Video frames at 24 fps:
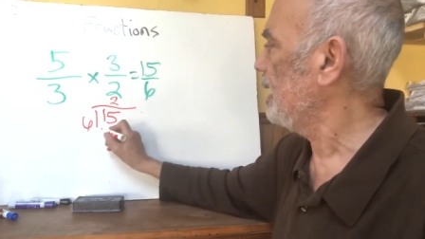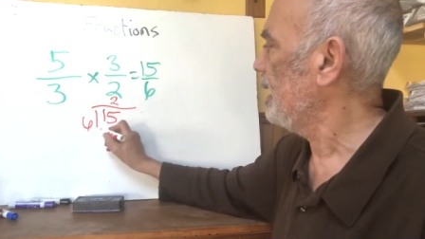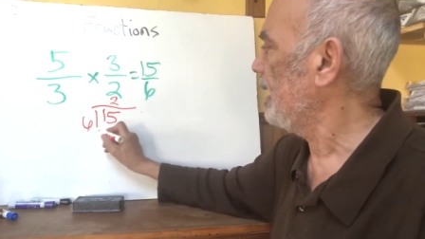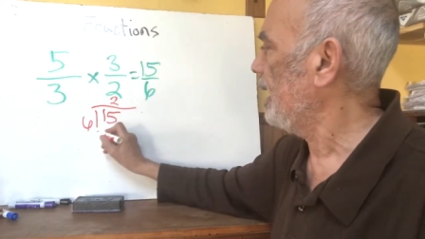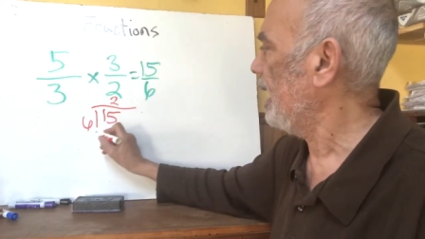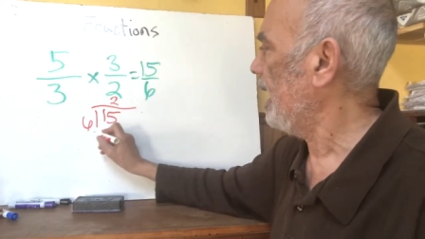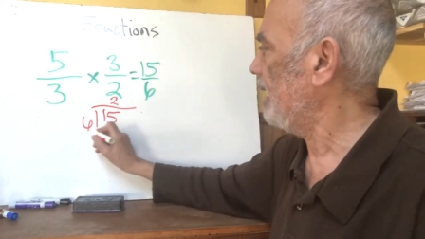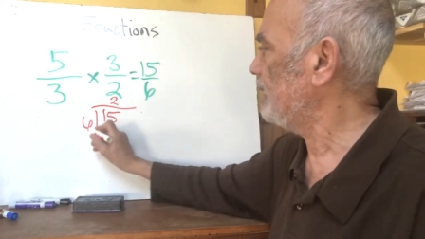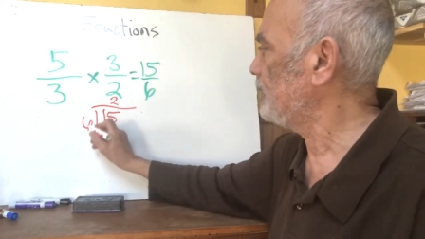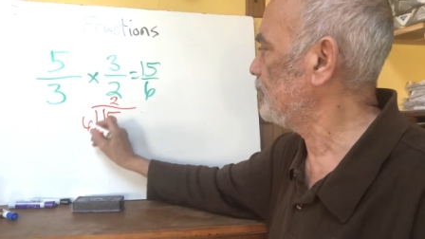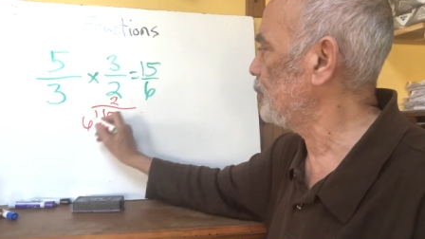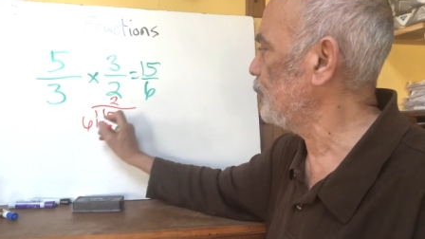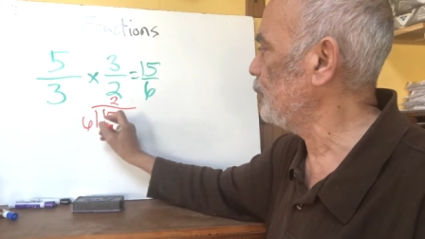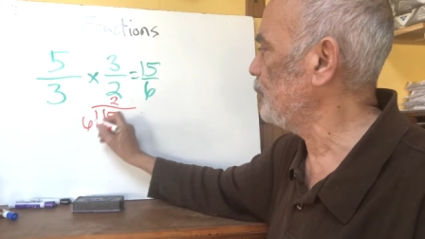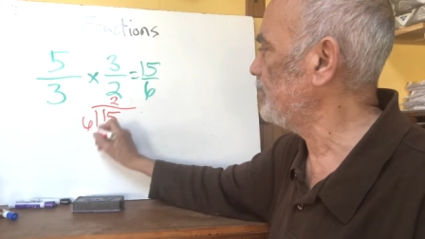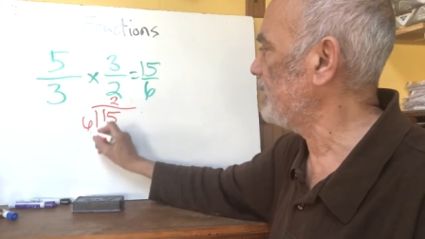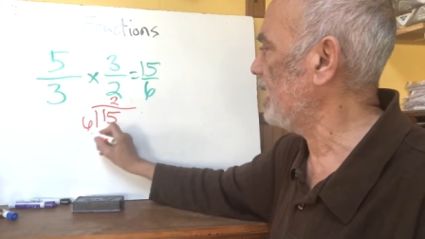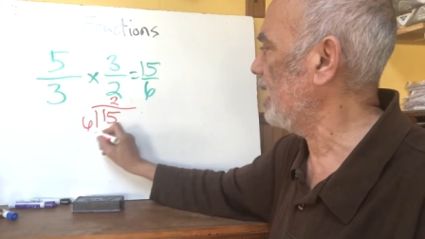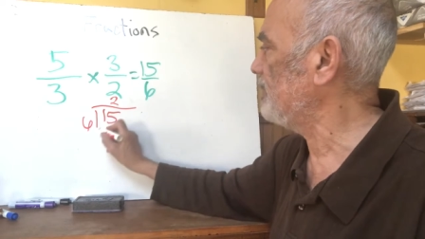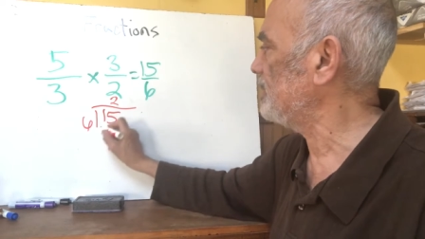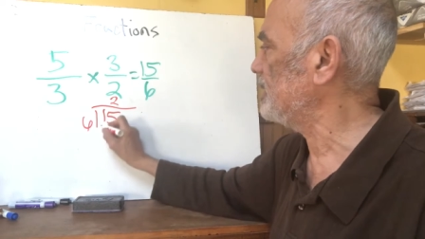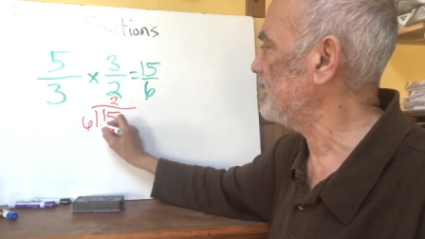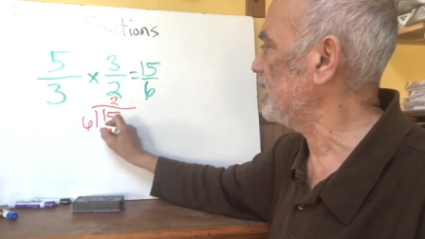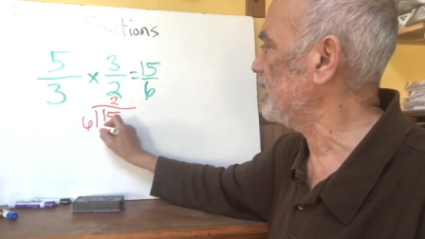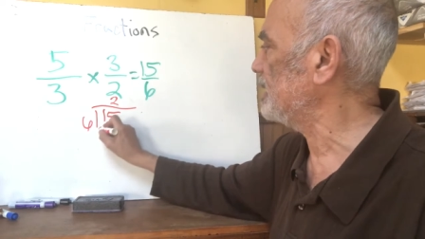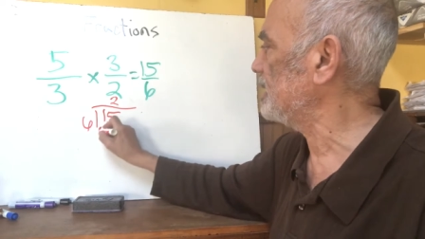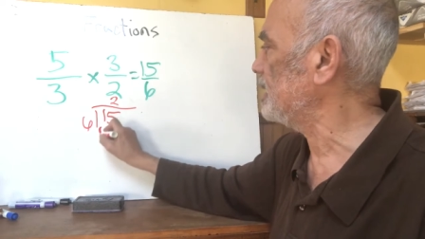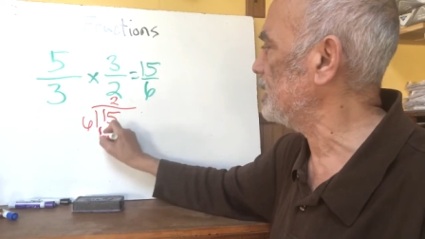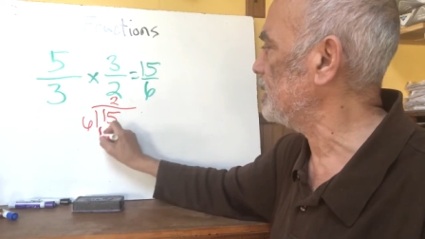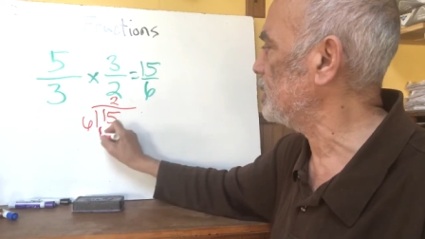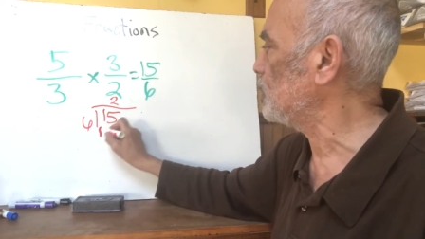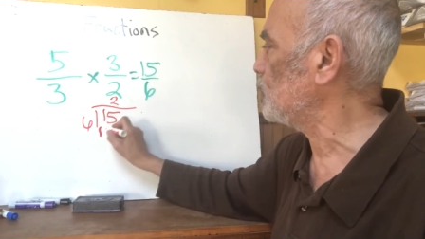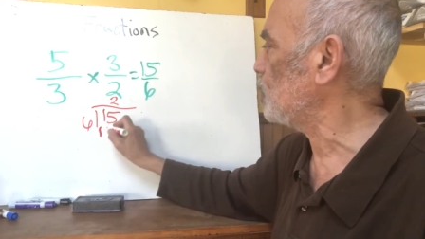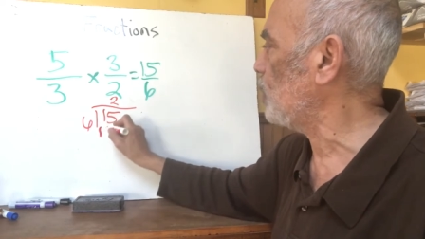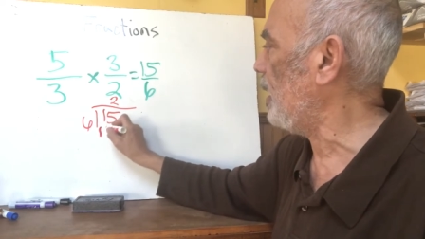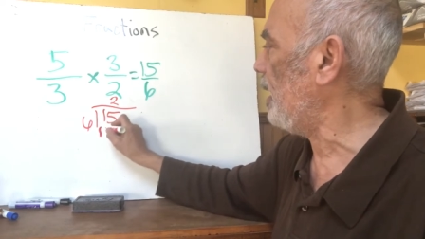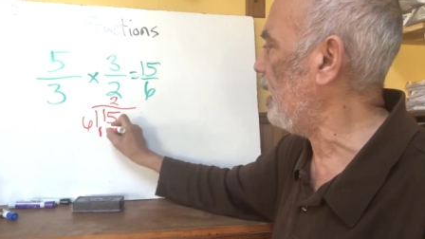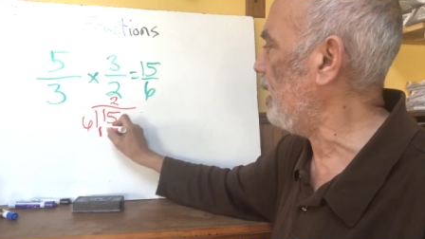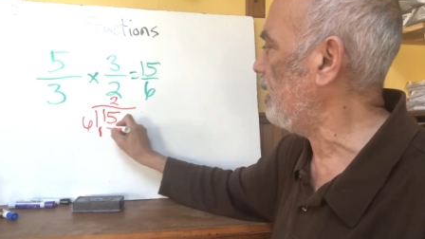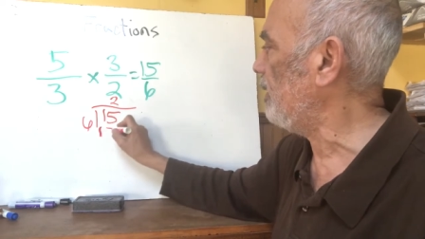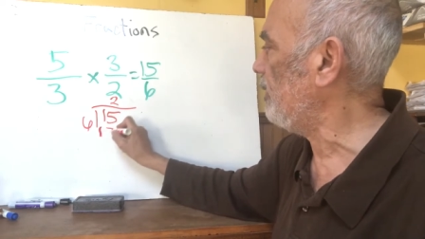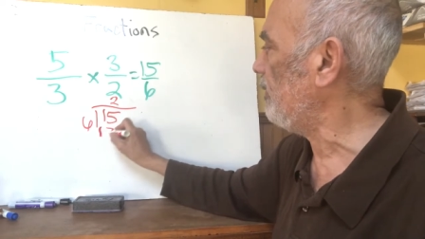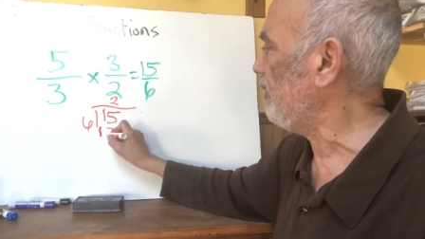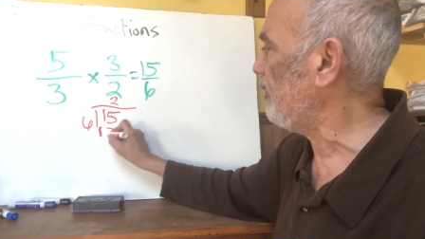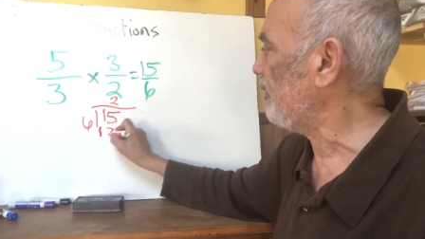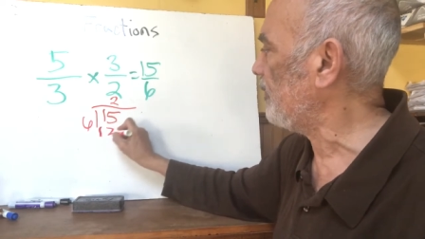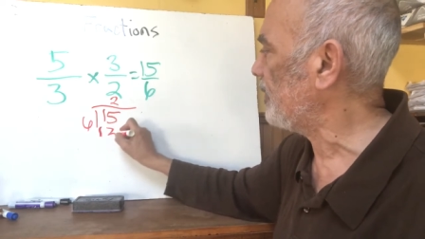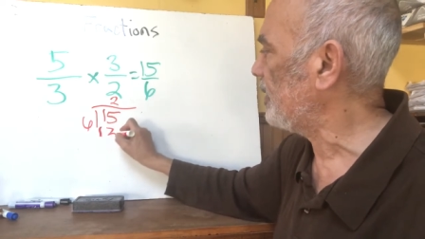And 2 times 6 is
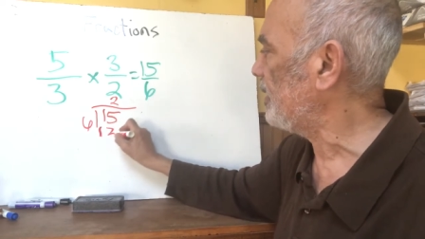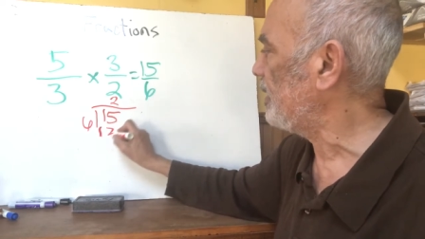12.